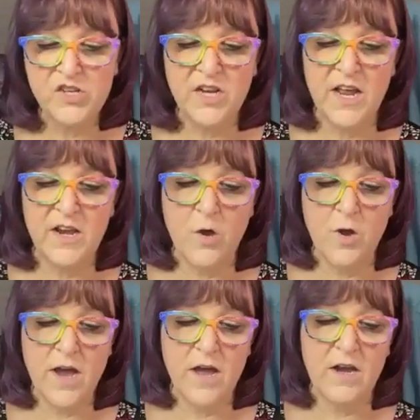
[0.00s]
much and I
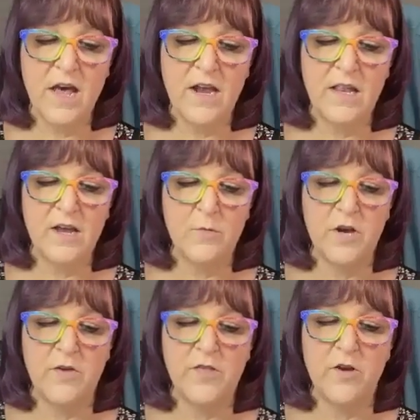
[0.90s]
know I got a lot of
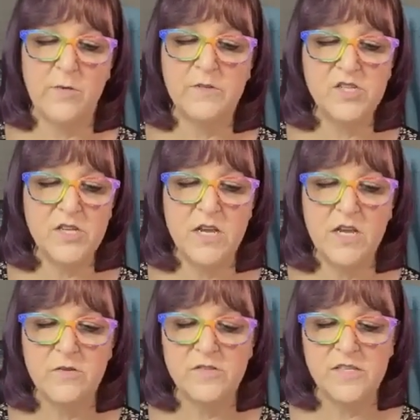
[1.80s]
liquid on there, I'm just
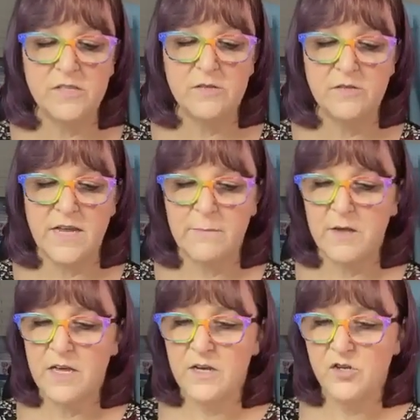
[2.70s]
going to use this little
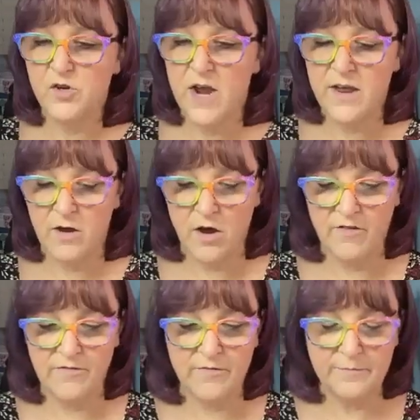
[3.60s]
napkin and dry it
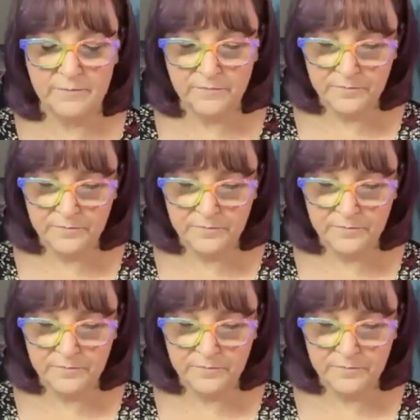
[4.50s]
off.